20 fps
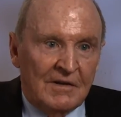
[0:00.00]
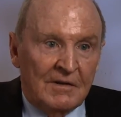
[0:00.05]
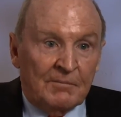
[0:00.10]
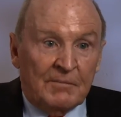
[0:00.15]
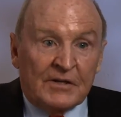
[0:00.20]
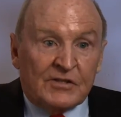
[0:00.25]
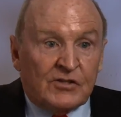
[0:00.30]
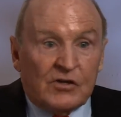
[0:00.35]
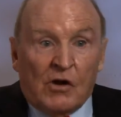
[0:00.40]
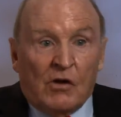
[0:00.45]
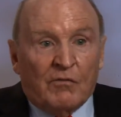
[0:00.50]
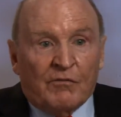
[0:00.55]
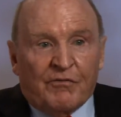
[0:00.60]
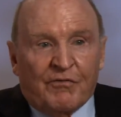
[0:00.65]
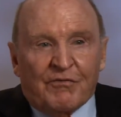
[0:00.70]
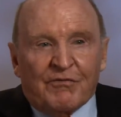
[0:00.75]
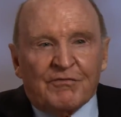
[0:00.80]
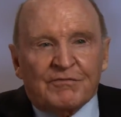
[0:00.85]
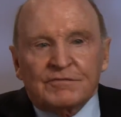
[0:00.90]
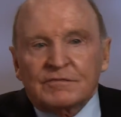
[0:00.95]
But you don't
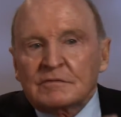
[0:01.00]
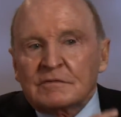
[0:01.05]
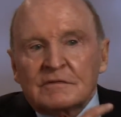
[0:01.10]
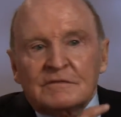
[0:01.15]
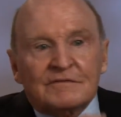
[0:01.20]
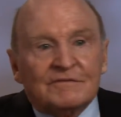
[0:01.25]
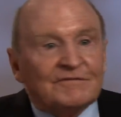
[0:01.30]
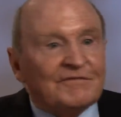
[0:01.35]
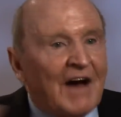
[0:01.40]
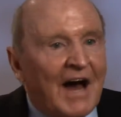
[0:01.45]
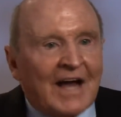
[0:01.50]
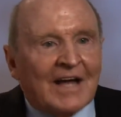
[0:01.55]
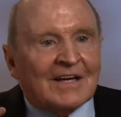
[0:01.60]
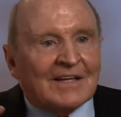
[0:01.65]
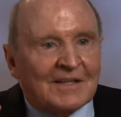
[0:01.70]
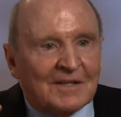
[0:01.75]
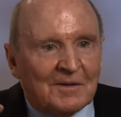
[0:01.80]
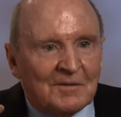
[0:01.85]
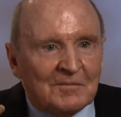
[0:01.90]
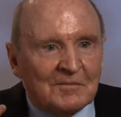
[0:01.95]
fire them.